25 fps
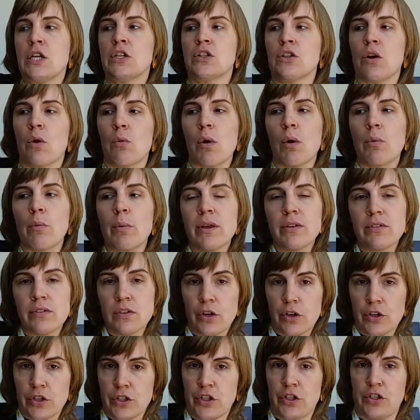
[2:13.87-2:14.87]
So what we
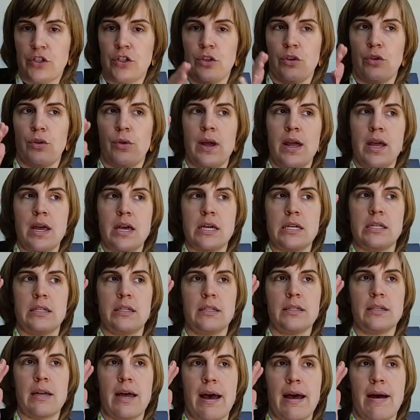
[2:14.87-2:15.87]
started to do
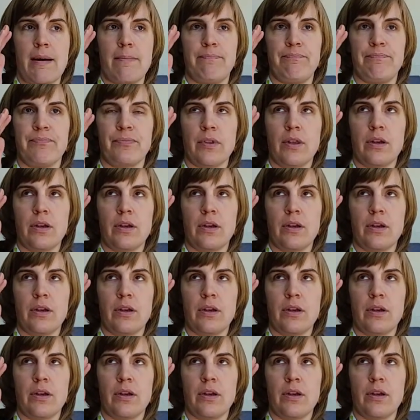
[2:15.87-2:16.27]
is um,